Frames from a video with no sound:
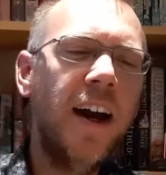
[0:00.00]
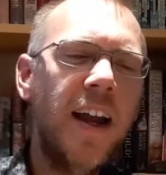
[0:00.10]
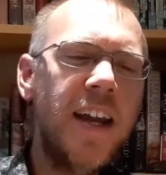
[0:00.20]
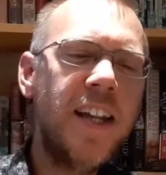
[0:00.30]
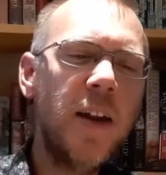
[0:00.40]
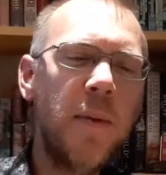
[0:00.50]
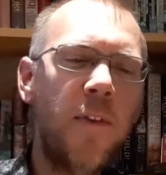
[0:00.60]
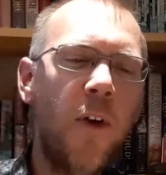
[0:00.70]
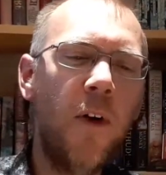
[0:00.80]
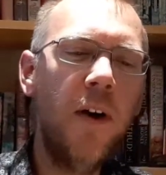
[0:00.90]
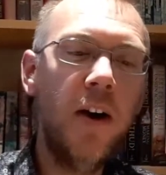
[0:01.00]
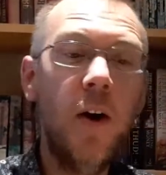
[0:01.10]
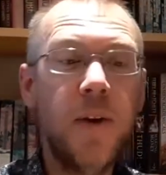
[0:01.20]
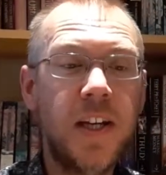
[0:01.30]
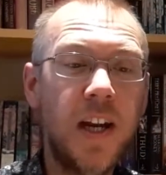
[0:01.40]
He'd done it before.
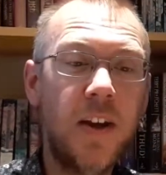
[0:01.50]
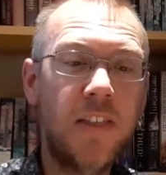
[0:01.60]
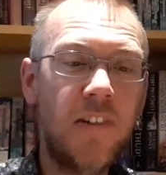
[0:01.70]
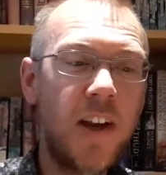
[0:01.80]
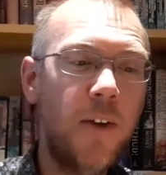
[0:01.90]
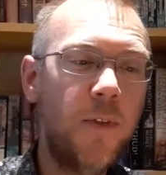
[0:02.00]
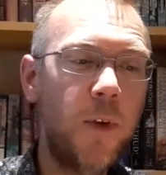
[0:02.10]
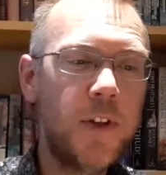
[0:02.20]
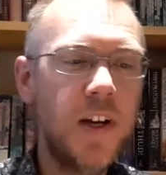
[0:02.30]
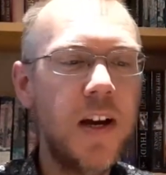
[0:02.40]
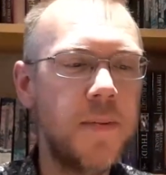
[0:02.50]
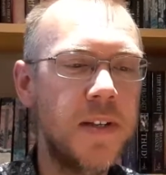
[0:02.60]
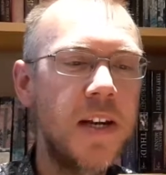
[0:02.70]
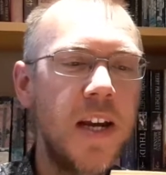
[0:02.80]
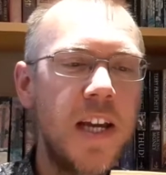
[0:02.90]
We'd done it 3 or 4 times.
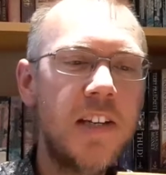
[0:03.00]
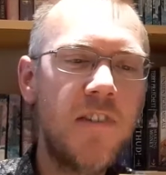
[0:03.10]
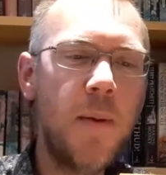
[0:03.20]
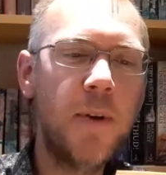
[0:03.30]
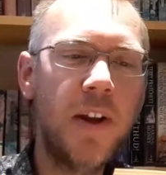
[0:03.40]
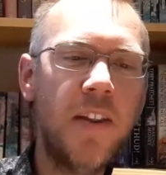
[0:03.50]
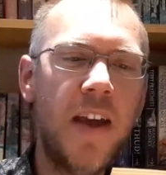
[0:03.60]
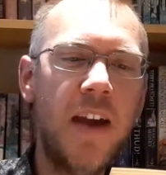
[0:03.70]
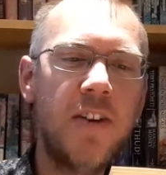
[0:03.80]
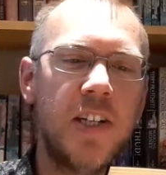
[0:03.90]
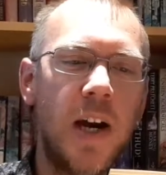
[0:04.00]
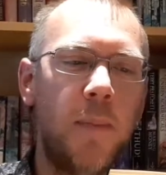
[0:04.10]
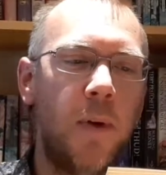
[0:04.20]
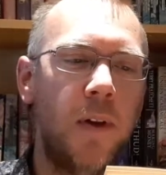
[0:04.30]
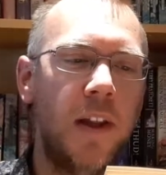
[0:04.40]
He scrambled under the heavy
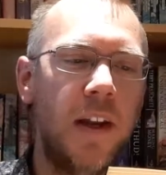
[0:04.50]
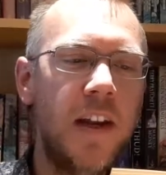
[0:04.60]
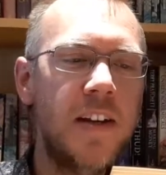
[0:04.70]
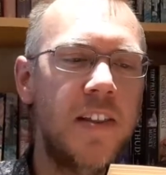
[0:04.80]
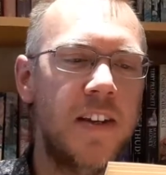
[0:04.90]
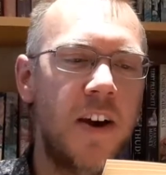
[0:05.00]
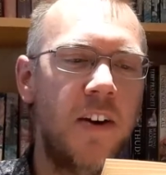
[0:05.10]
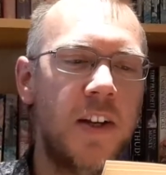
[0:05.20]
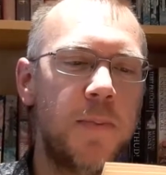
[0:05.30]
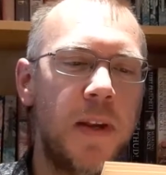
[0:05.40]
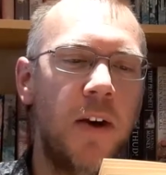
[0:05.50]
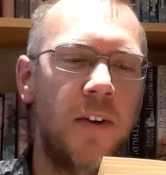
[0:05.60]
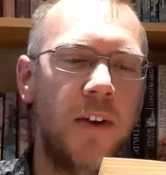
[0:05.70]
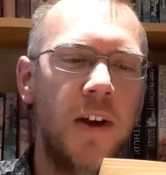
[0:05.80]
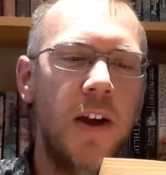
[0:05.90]
tarpaulin and into the darkness
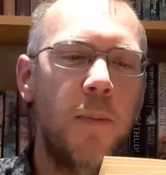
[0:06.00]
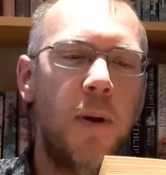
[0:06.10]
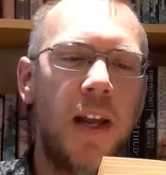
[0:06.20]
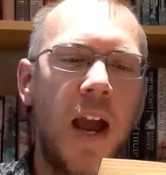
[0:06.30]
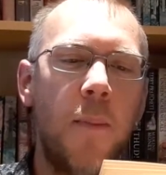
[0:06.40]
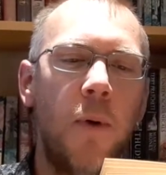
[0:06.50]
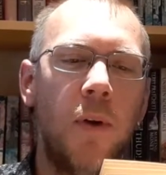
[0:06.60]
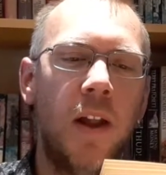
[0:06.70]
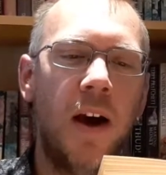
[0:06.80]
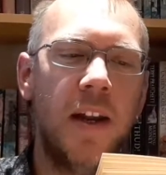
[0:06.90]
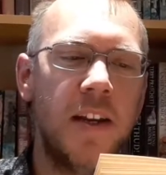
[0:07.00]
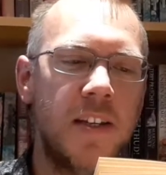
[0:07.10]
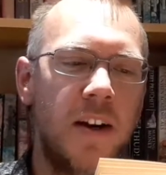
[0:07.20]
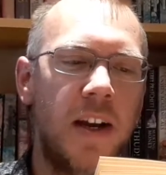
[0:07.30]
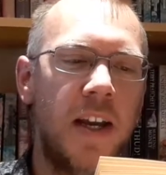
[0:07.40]
beyond, pulling out more line and
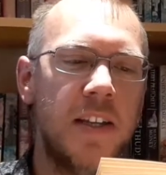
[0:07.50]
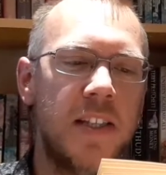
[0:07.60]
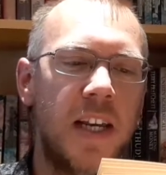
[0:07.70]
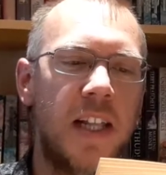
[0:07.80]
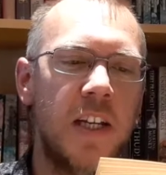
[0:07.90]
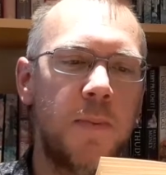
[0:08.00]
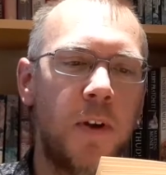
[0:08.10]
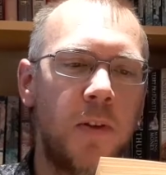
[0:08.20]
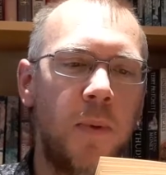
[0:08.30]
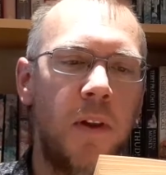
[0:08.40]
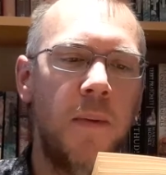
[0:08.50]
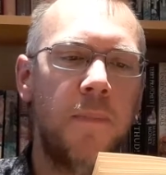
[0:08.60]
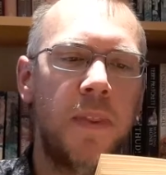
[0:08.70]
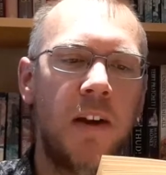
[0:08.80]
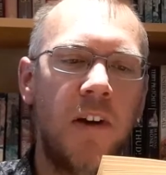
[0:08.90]
tying it as thickly as possible
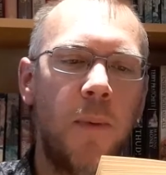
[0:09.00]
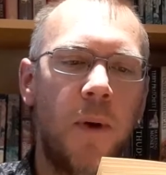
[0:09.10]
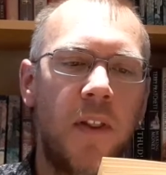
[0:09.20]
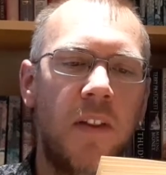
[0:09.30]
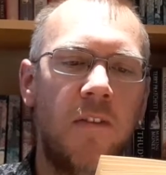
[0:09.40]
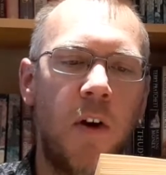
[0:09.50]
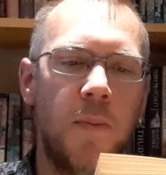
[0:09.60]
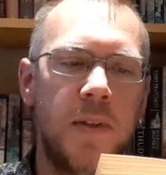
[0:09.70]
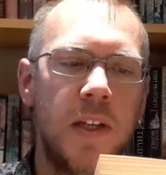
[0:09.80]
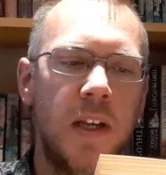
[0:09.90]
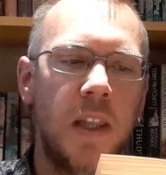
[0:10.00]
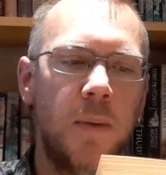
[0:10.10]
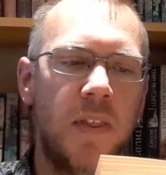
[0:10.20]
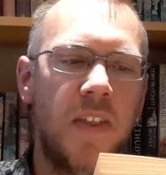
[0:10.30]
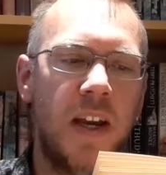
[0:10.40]
around one of the ropes that
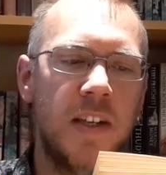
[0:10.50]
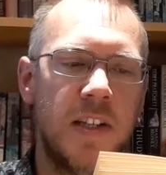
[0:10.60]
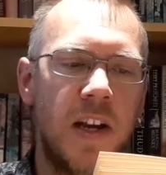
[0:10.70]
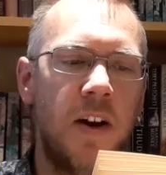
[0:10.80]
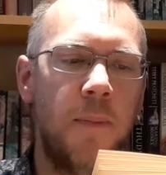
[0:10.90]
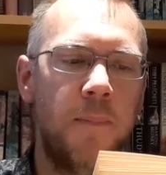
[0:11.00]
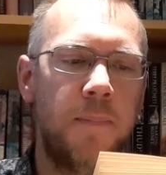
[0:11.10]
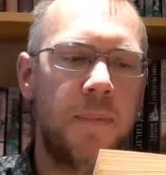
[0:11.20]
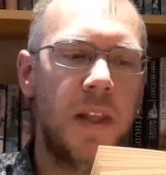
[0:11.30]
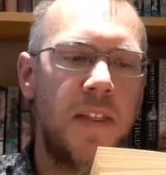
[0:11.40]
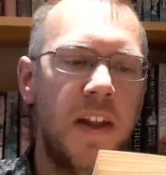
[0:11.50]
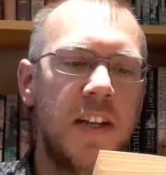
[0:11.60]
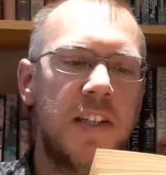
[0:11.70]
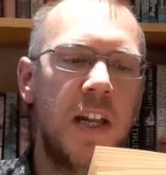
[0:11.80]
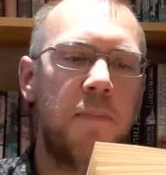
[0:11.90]
were thick as his arm. Then he
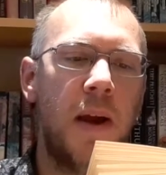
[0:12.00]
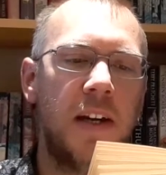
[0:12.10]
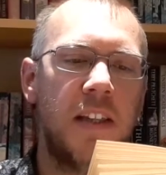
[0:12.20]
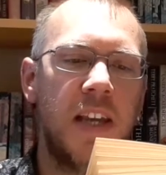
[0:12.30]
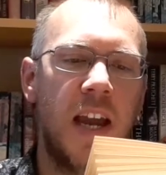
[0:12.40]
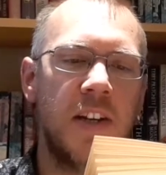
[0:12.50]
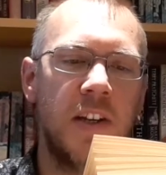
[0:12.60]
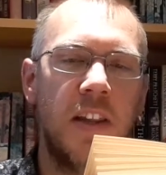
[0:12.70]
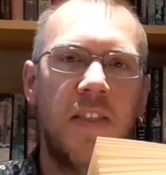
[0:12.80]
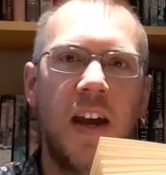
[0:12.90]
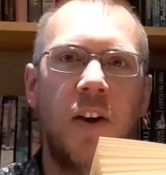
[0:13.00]
slid back to the edge, and thank